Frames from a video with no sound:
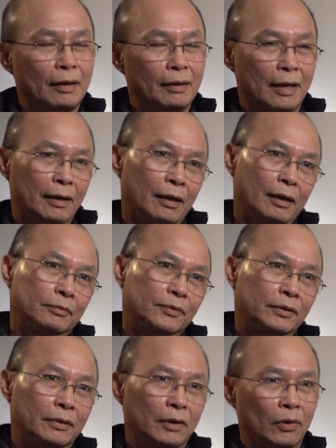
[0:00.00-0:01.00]

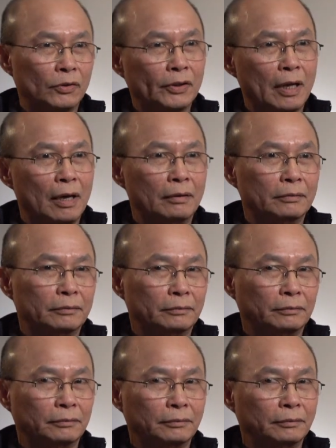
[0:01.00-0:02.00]
Nightclubs closed down.
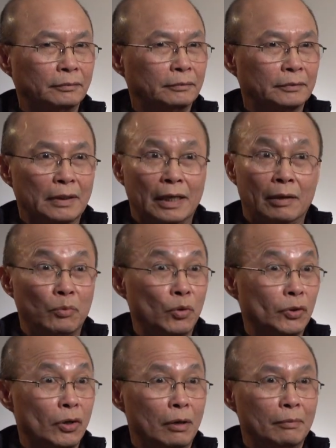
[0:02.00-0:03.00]
I have no
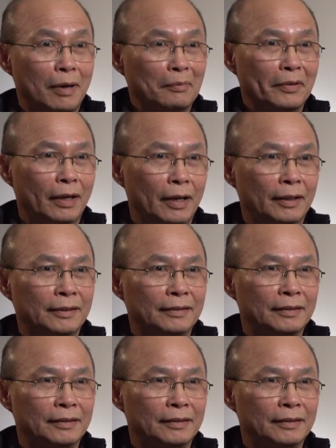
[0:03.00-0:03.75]
job after that,